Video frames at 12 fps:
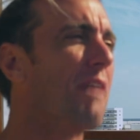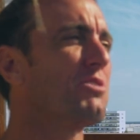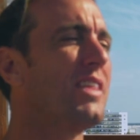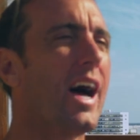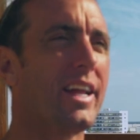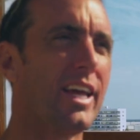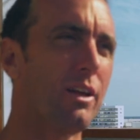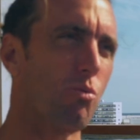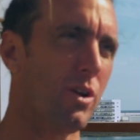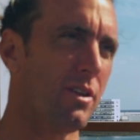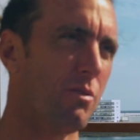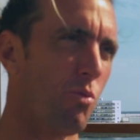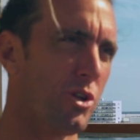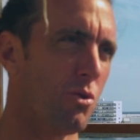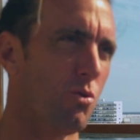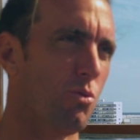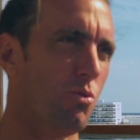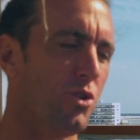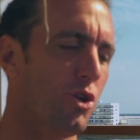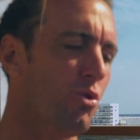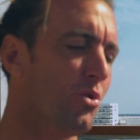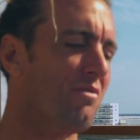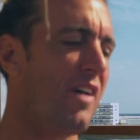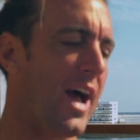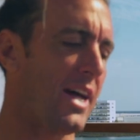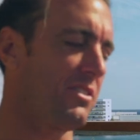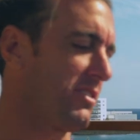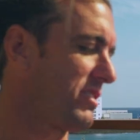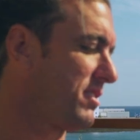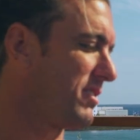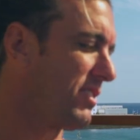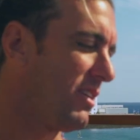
after that heat, when you advanced,